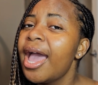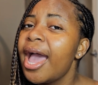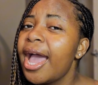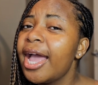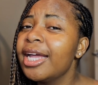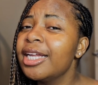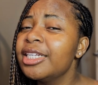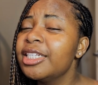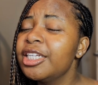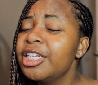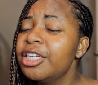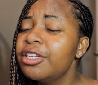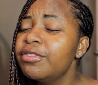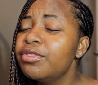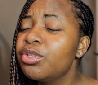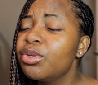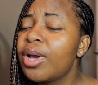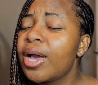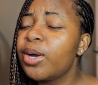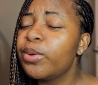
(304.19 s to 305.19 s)
And
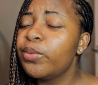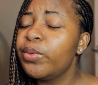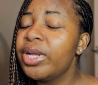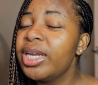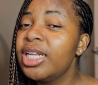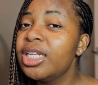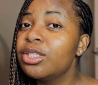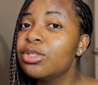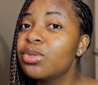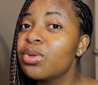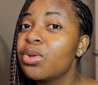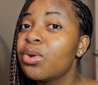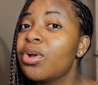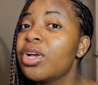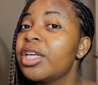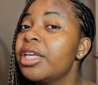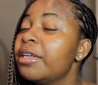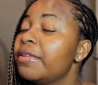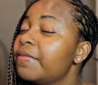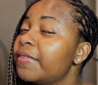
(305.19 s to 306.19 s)
if you are willing to
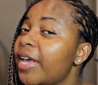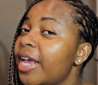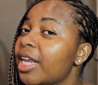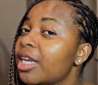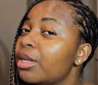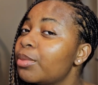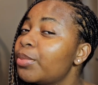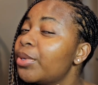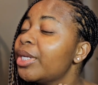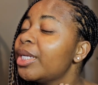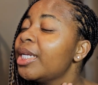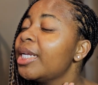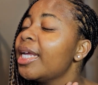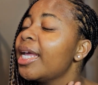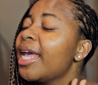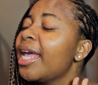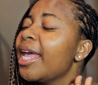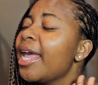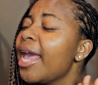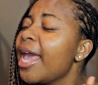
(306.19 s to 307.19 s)
not give anybody
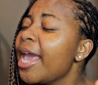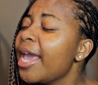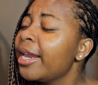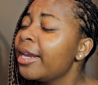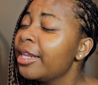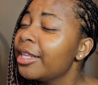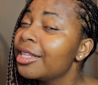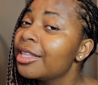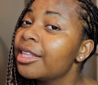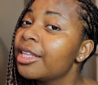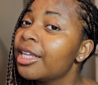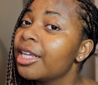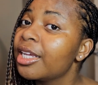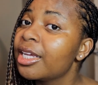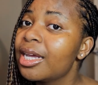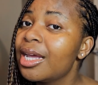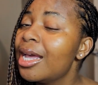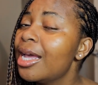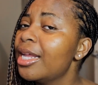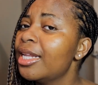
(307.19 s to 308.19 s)

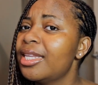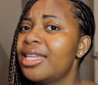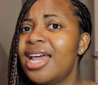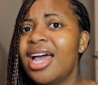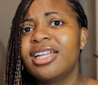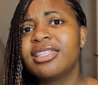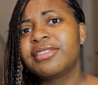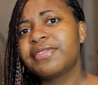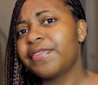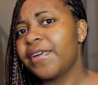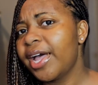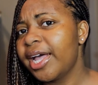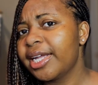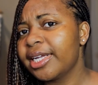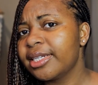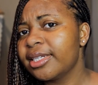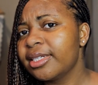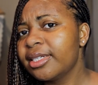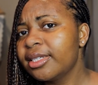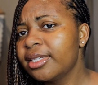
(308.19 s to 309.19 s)
anything, that's
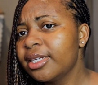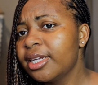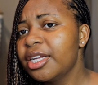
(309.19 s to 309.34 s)
fine.